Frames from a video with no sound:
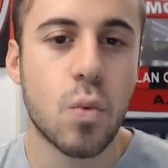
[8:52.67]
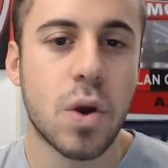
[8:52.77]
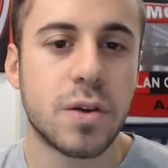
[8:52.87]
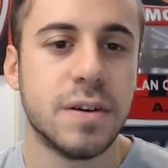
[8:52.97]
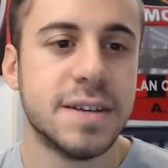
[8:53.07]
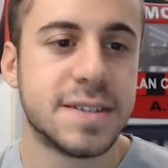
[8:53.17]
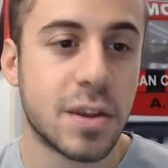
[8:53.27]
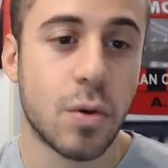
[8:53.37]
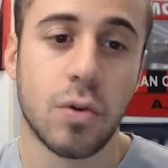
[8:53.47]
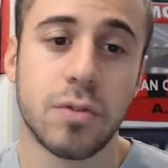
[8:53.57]
Where is
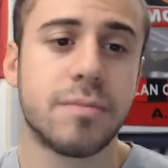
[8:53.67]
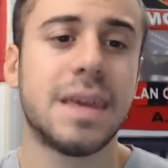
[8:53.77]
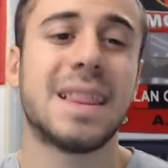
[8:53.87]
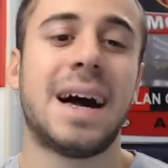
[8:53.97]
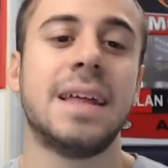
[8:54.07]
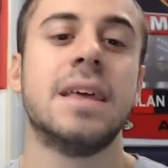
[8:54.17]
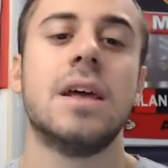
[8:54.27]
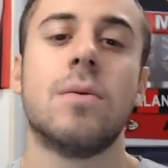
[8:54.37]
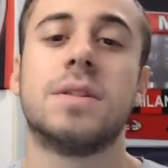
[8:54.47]
the old Milan?